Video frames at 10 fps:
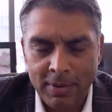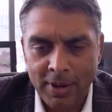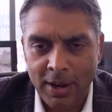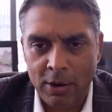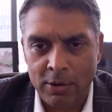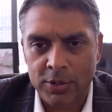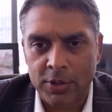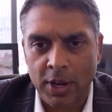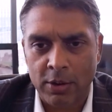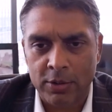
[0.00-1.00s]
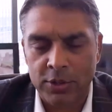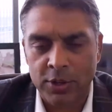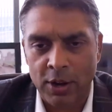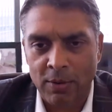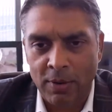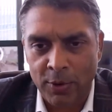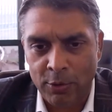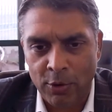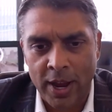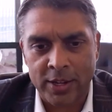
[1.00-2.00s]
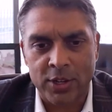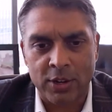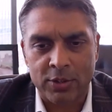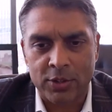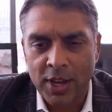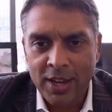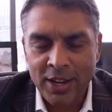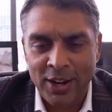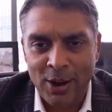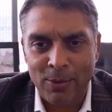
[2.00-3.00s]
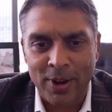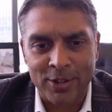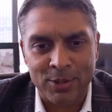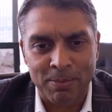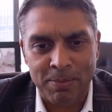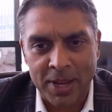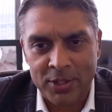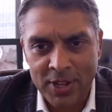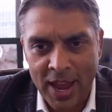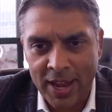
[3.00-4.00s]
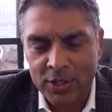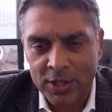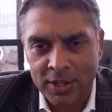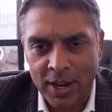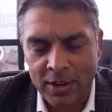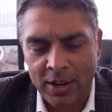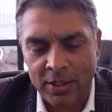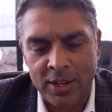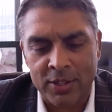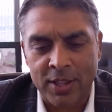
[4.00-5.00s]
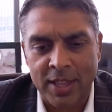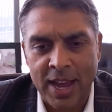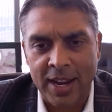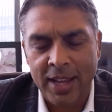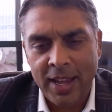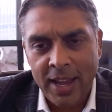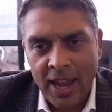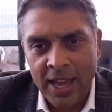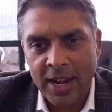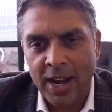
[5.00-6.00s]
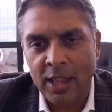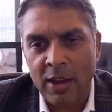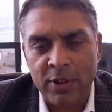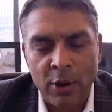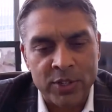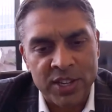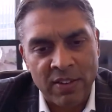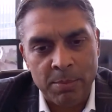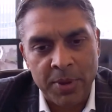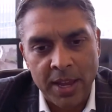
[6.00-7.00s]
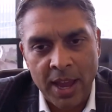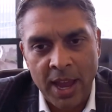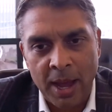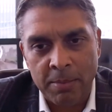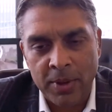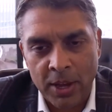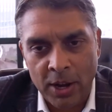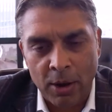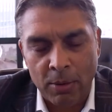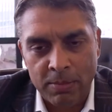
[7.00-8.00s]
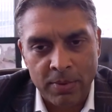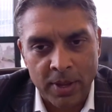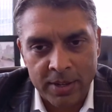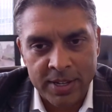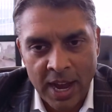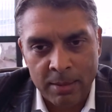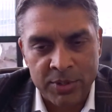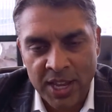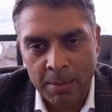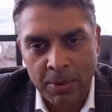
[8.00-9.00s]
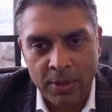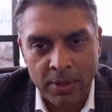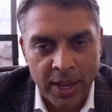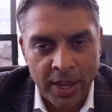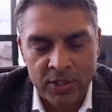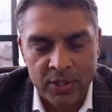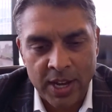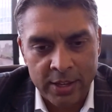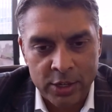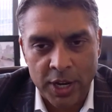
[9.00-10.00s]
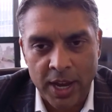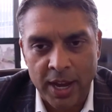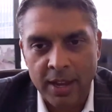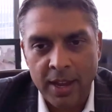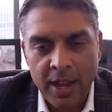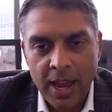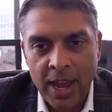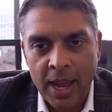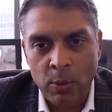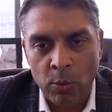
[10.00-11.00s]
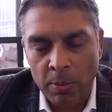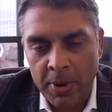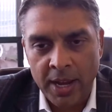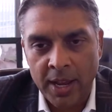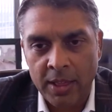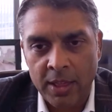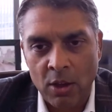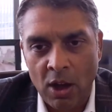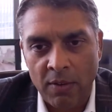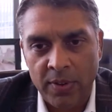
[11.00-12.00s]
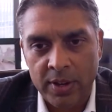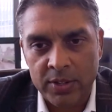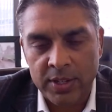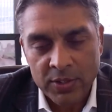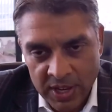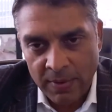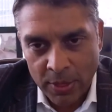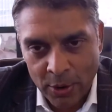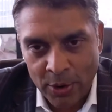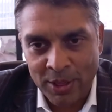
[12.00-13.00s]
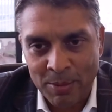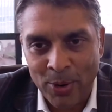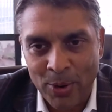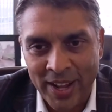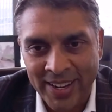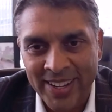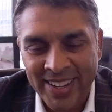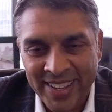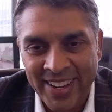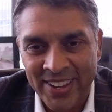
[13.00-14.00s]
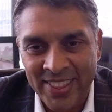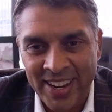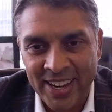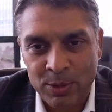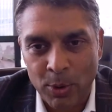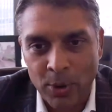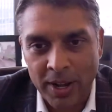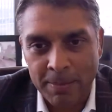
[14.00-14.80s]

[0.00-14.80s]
here's a few drinks, here's some big steaks and this and that. And at 11:07 p.m., the timestamp on the thing, sign the check, and we're meeting in the office 7:30 in the morning, the next morning.